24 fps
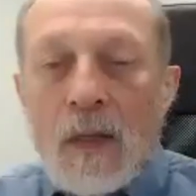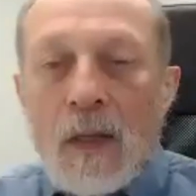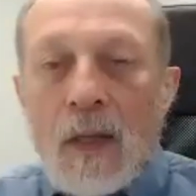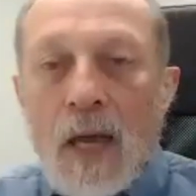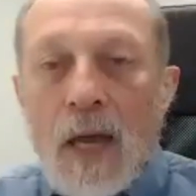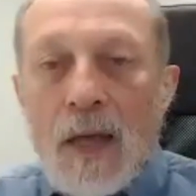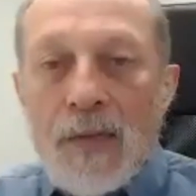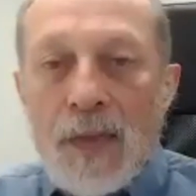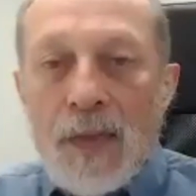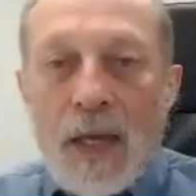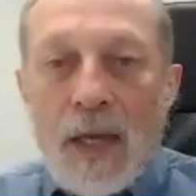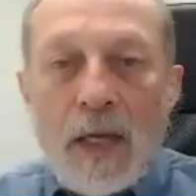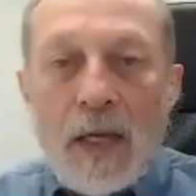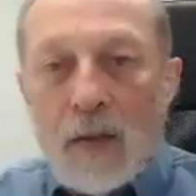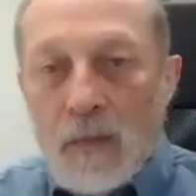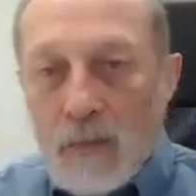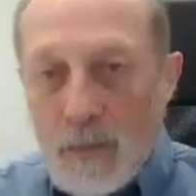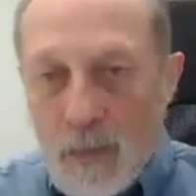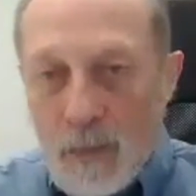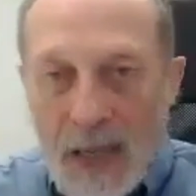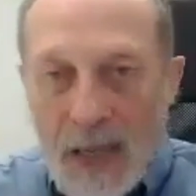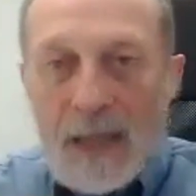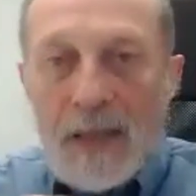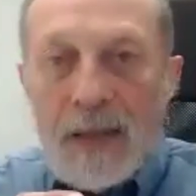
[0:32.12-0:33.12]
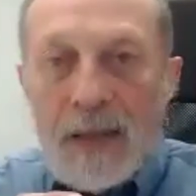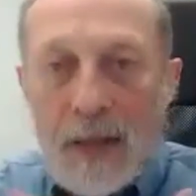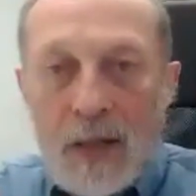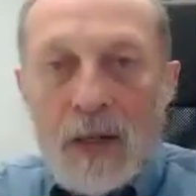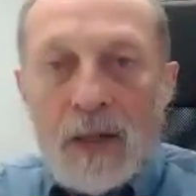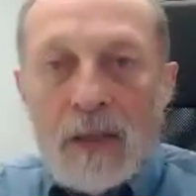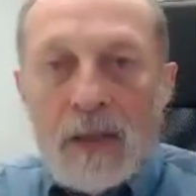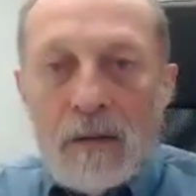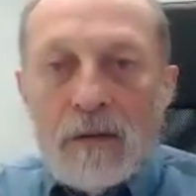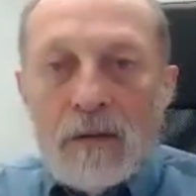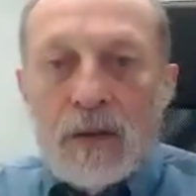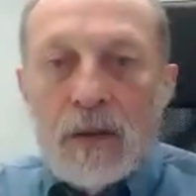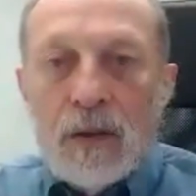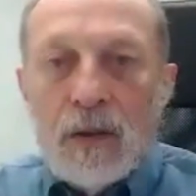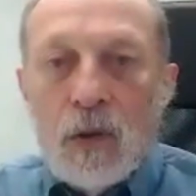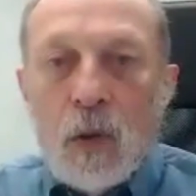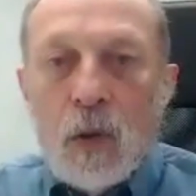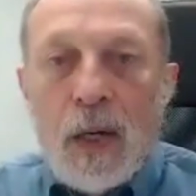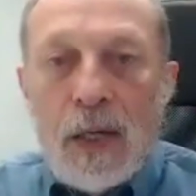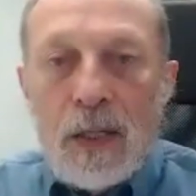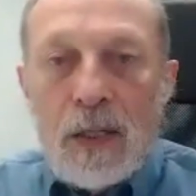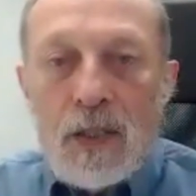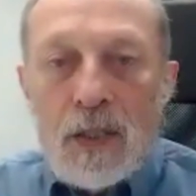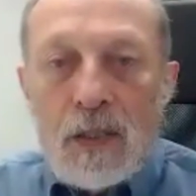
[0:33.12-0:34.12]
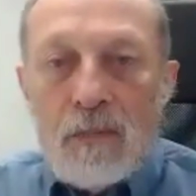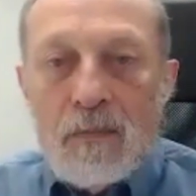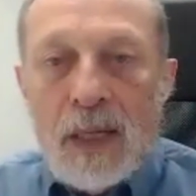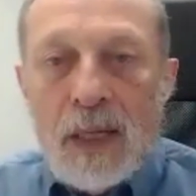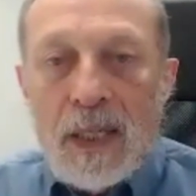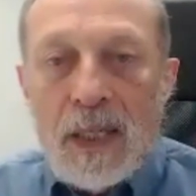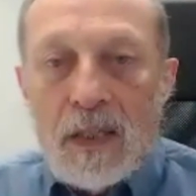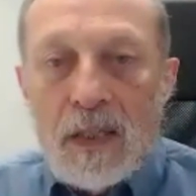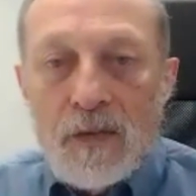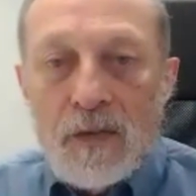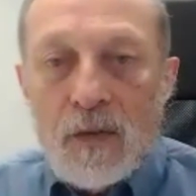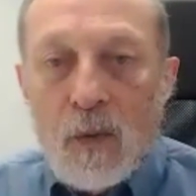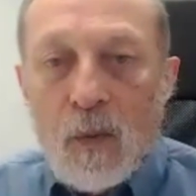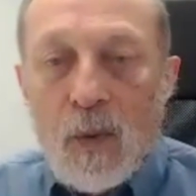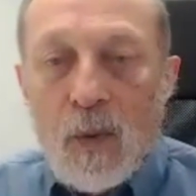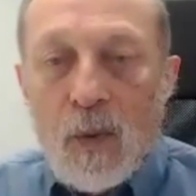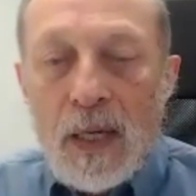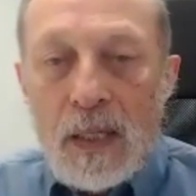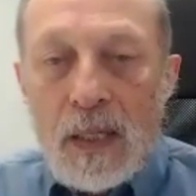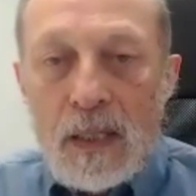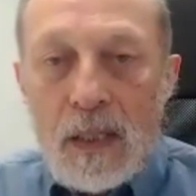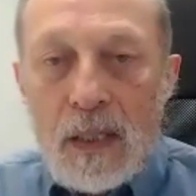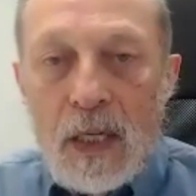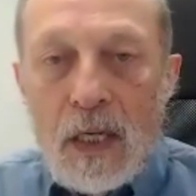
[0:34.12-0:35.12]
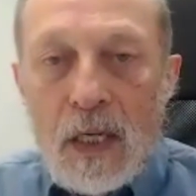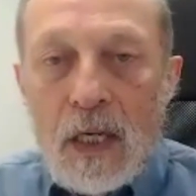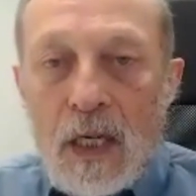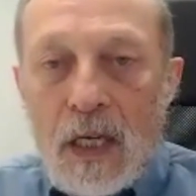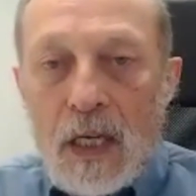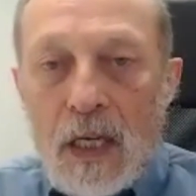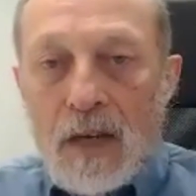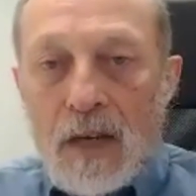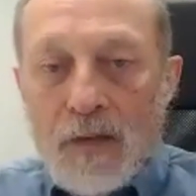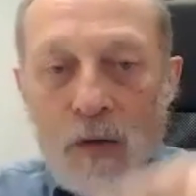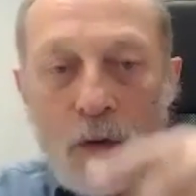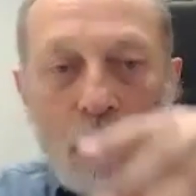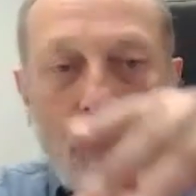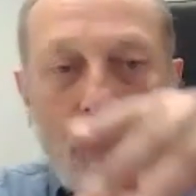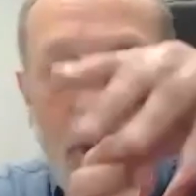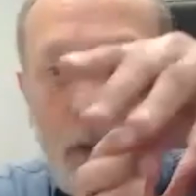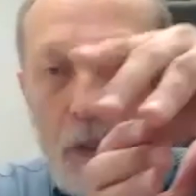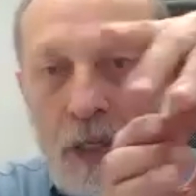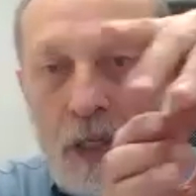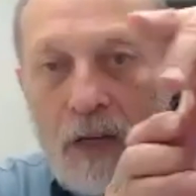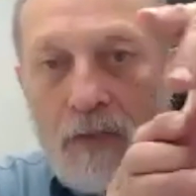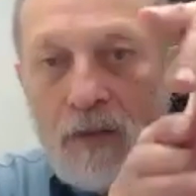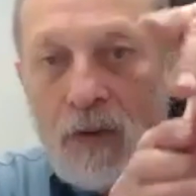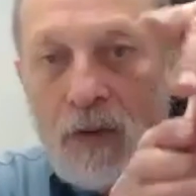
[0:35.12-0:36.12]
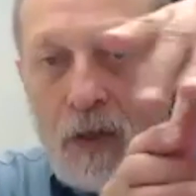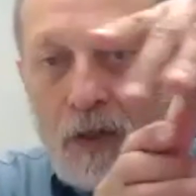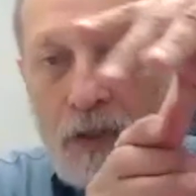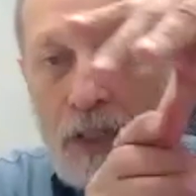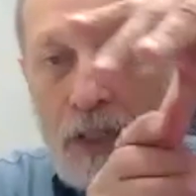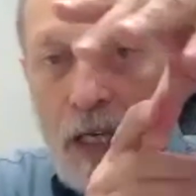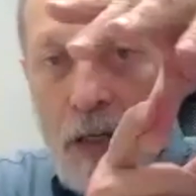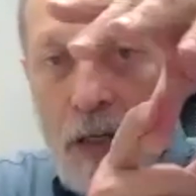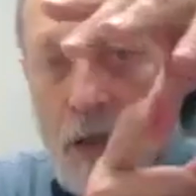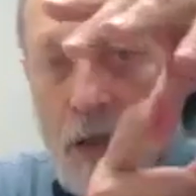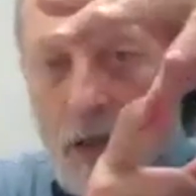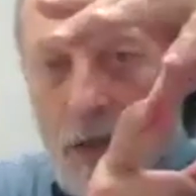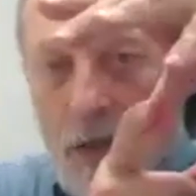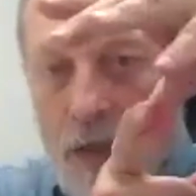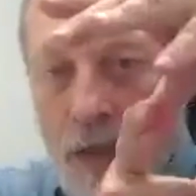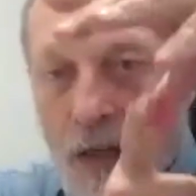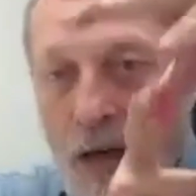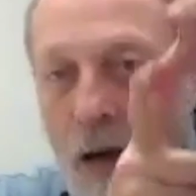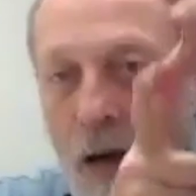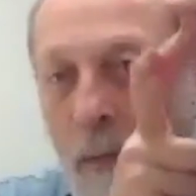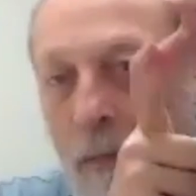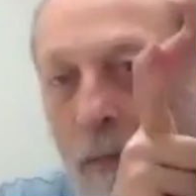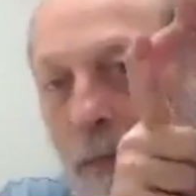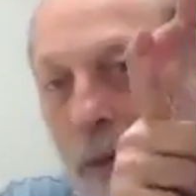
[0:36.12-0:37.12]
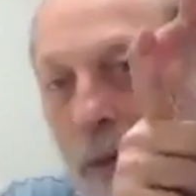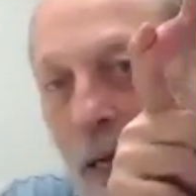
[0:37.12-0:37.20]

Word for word: and they can bend their joints in many different ways. If you can take your thumb